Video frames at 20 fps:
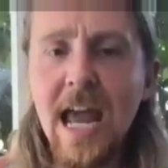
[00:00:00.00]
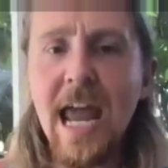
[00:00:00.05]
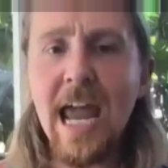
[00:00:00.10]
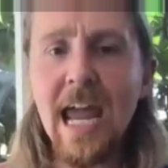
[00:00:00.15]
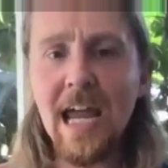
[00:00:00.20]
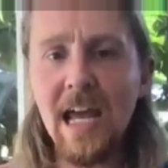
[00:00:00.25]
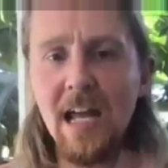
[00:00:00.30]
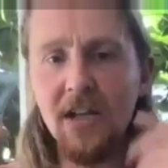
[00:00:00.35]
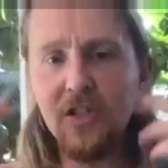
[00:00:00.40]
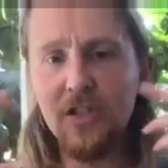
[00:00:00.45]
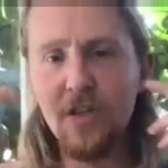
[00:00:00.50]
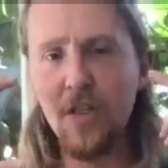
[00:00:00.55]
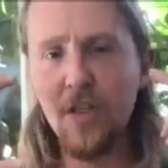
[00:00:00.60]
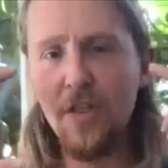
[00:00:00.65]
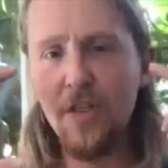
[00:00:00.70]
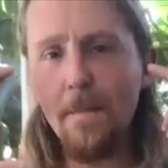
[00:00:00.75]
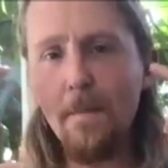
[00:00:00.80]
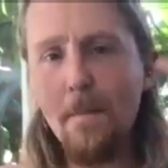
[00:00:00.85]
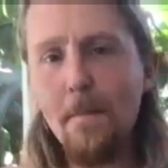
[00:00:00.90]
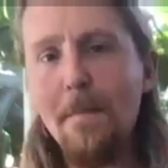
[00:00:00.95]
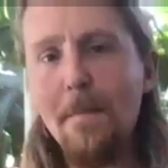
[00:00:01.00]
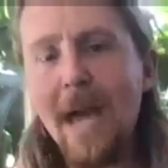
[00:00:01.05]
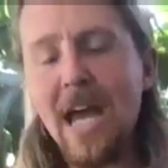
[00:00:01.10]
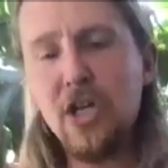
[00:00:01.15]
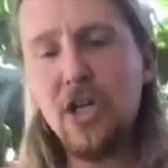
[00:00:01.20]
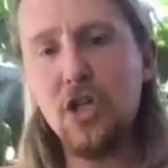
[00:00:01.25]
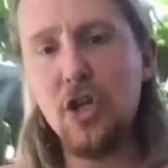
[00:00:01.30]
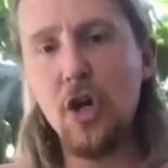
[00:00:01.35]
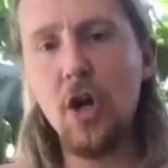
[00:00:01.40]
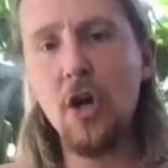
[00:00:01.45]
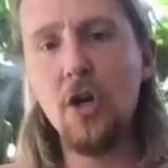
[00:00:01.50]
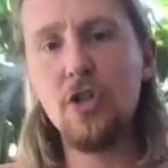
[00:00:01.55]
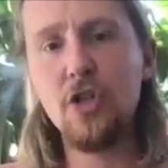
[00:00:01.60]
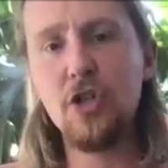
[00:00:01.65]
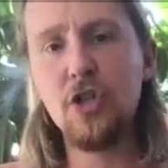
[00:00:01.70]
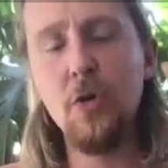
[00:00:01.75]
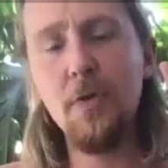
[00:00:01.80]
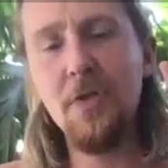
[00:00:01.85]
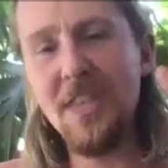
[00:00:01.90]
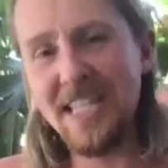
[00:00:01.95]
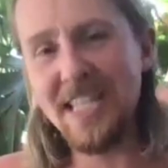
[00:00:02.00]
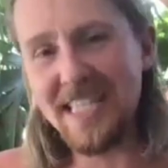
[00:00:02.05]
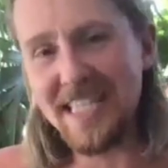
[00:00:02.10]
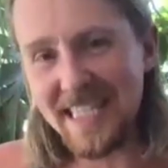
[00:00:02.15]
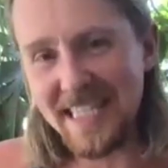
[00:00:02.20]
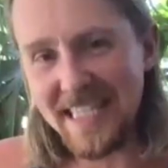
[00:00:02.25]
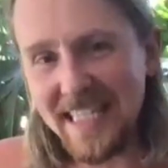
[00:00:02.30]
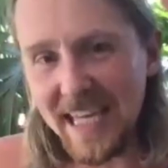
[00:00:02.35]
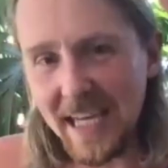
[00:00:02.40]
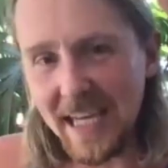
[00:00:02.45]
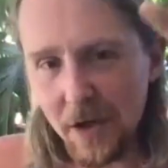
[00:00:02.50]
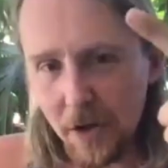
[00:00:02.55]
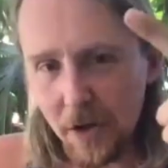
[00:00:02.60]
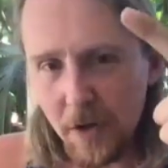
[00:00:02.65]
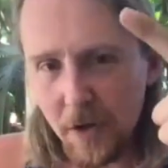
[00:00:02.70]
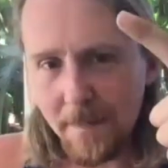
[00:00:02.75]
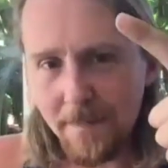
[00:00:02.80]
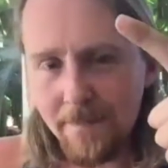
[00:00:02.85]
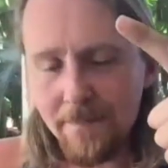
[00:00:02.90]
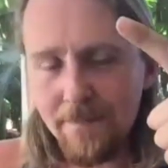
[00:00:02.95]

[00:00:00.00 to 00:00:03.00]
And the measure, so the skill,